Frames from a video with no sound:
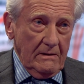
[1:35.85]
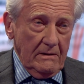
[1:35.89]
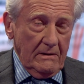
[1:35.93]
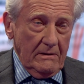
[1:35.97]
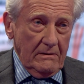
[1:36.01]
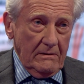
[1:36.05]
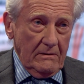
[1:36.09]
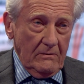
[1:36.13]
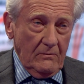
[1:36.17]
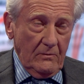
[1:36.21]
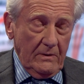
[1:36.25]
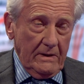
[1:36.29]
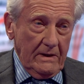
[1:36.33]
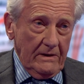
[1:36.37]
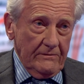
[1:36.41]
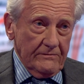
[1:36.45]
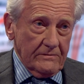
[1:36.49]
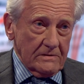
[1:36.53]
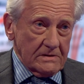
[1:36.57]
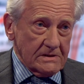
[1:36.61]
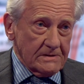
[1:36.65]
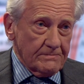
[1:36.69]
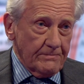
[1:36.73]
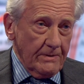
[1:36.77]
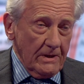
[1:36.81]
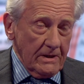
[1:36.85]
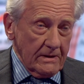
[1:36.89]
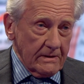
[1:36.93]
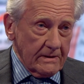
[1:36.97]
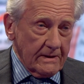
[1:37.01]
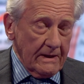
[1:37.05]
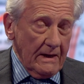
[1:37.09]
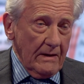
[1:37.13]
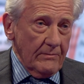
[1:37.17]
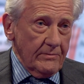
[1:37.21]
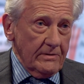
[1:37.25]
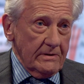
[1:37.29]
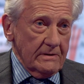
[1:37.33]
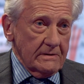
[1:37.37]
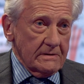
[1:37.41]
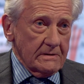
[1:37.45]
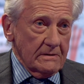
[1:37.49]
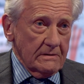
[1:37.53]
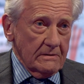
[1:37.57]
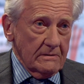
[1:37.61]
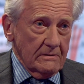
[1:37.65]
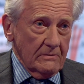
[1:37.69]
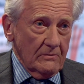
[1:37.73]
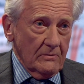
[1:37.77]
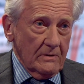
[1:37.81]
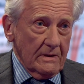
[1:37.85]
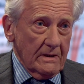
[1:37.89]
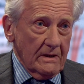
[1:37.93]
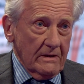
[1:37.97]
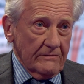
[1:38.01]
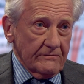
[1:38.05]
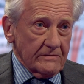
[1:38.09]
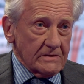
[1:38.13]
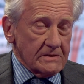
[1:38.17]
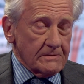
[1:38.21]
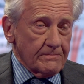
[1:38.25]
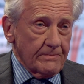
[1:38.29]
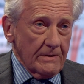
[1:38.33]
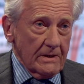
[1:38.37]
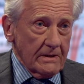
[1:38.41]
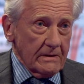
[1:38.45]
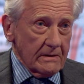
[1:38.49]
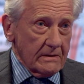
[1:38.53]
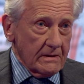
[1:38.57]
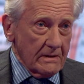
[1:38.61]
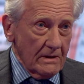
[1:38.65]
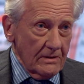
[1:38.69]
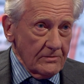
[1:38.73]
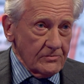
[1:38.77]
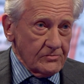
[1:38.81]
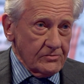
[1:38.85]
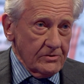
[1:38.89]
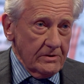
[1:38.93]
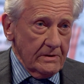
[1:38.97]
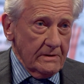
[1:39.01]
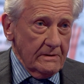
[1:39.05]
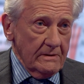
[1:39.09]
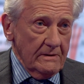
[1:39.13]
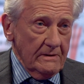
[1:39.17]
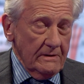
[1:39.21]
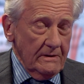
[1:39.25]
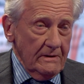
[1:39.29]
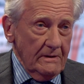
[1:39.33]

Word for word: Uh, we have a split cabinet, we have a split country,